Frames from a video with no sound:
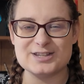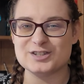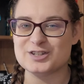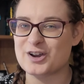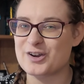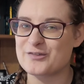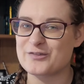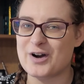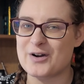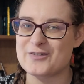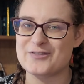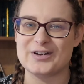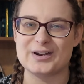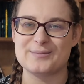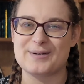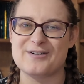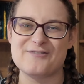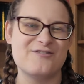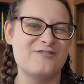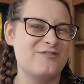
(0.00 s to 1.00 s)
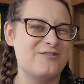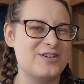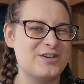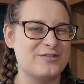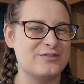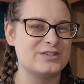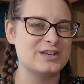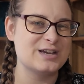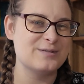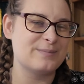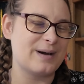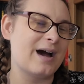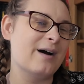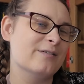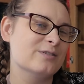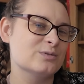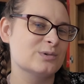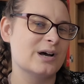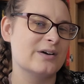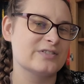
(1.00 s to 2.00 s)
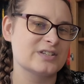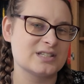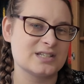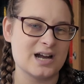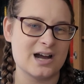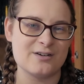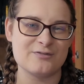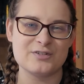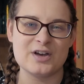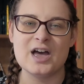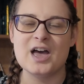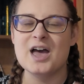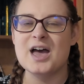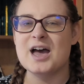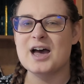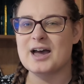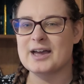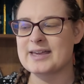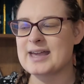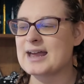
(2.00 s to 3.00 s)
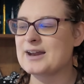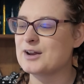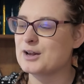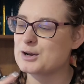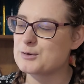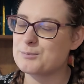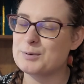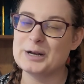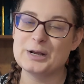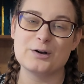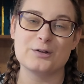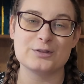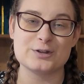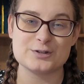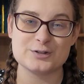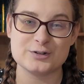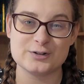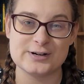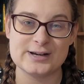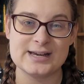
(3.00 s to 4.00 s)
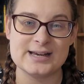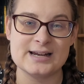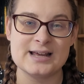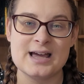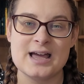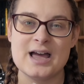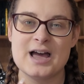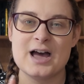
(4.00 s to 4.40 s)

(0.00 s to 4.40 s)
so far we've had about £15 worth of stuff. Again, I'll put it on the screen.